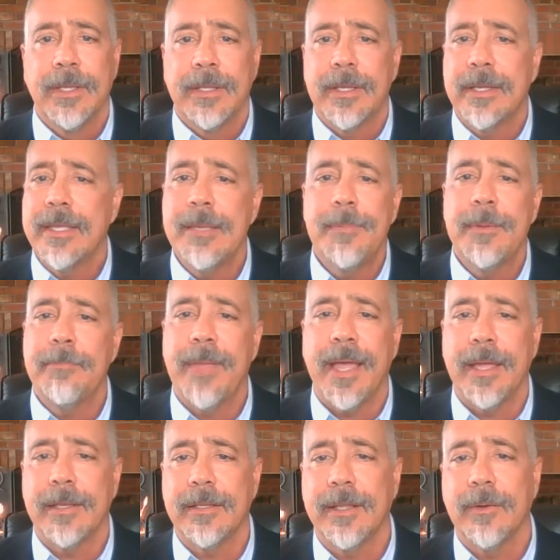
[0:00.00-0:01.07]
Now keep in
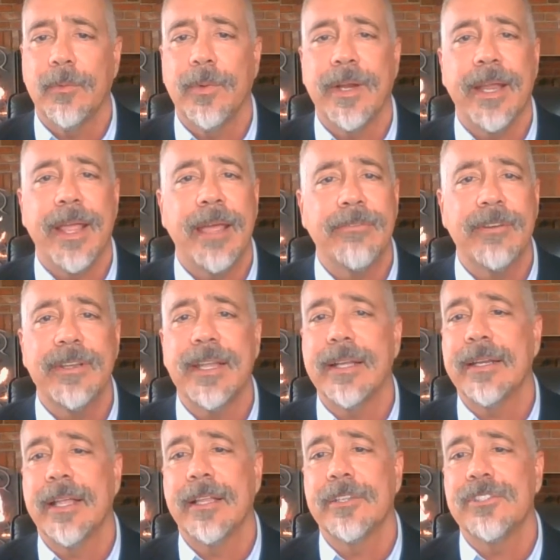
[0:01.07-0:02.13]
mind that whatever
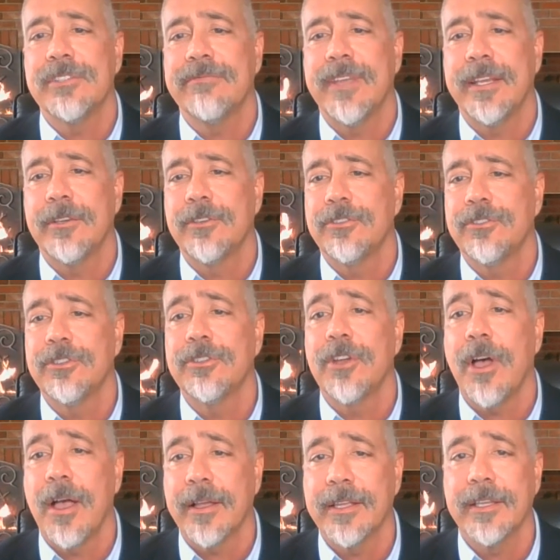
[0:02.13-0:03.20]
technology vendors you're
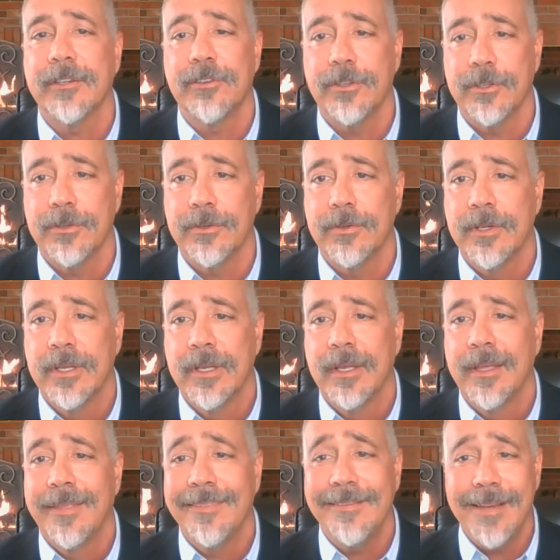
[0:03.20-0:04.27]
talking to,
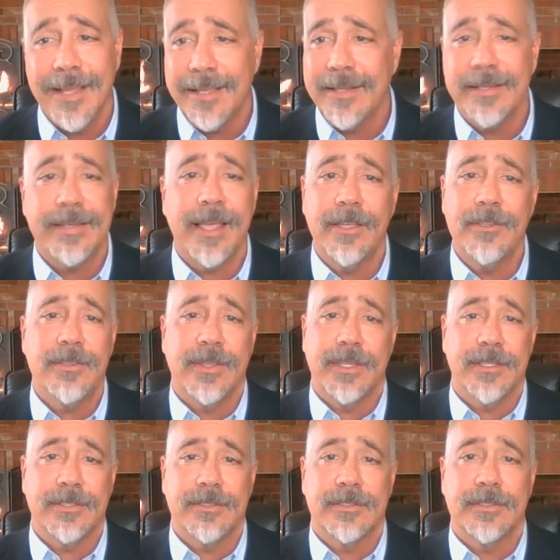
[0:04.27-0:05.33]
they're not going to tell you
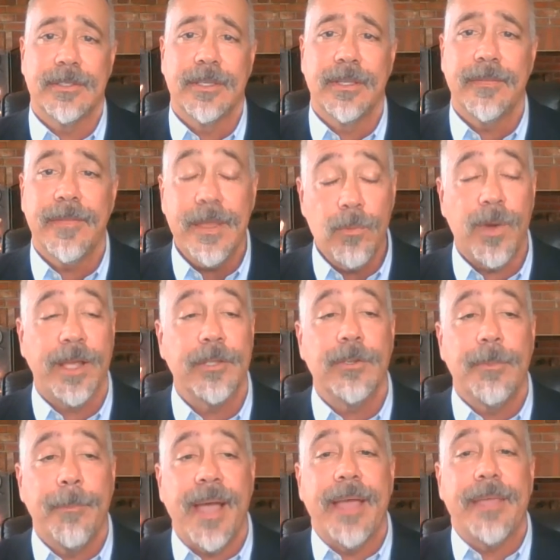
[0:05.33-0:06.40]
this. They want you
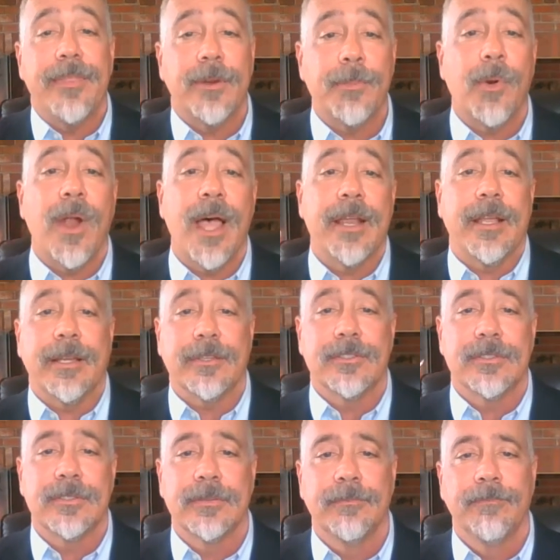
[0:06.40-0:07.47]
to buy their
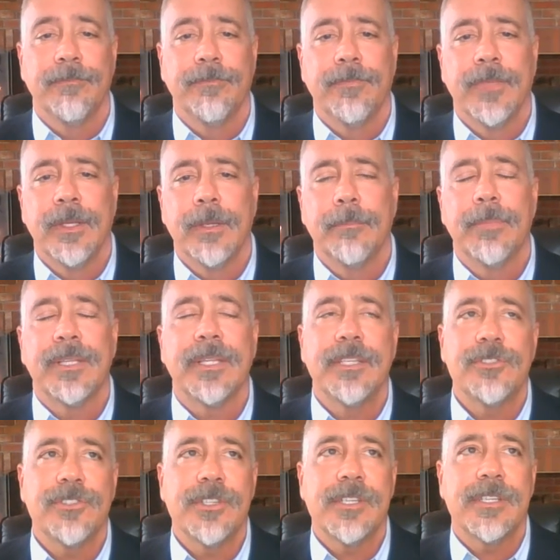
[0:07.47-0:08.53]
products. But
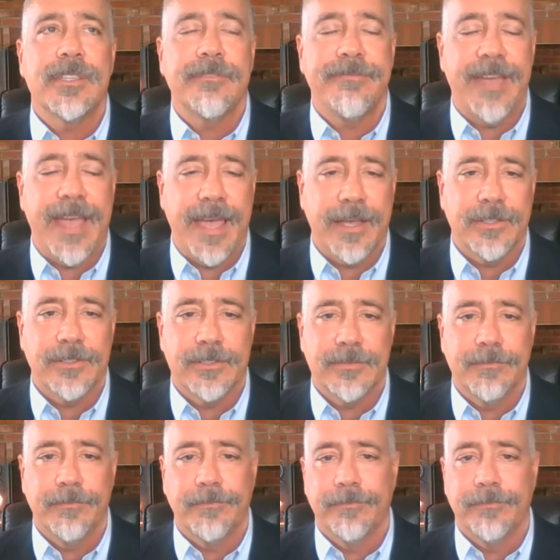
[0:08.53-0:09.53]
let's look at the facts.